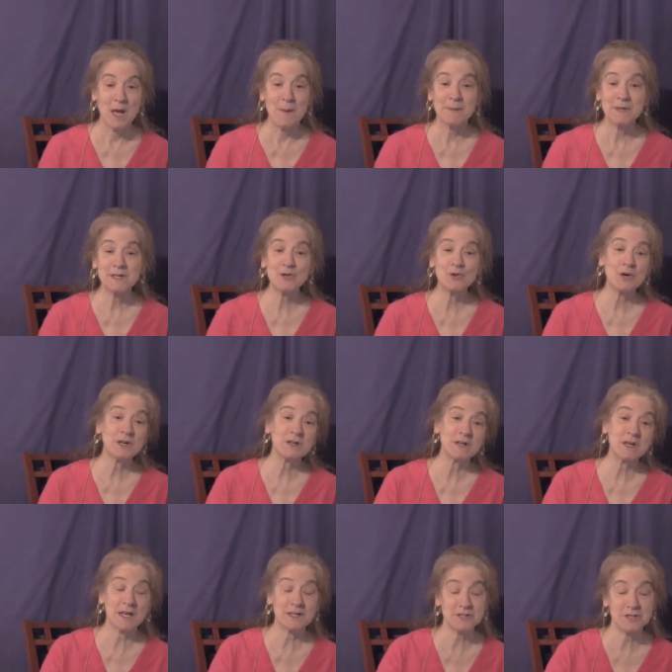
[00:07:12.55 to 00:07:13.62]
But in order
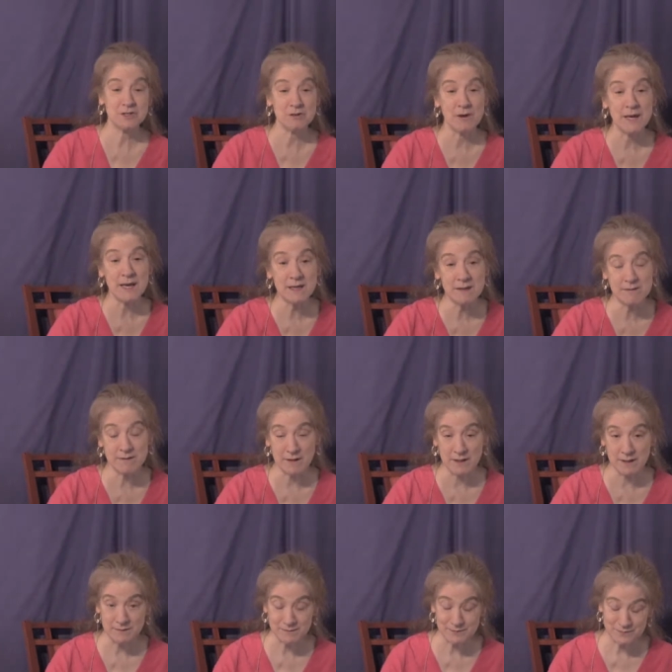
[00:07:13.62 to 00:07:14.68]
not to do
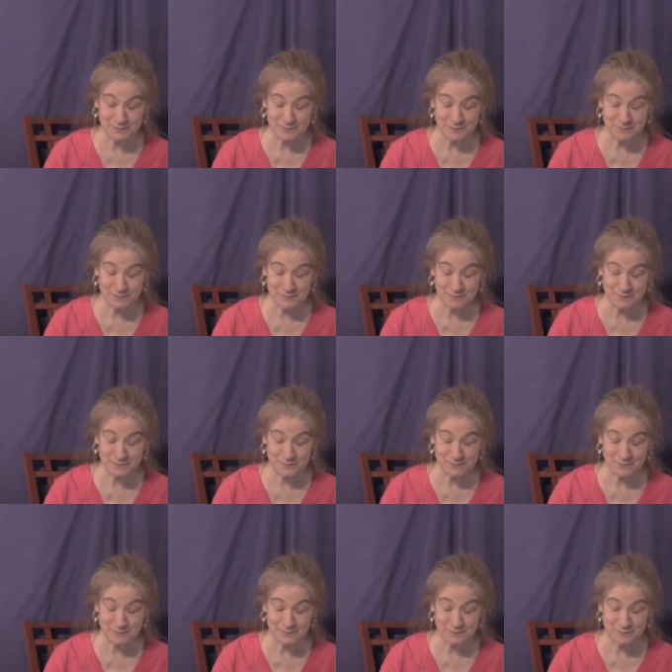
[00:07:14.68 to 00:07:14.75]
anything,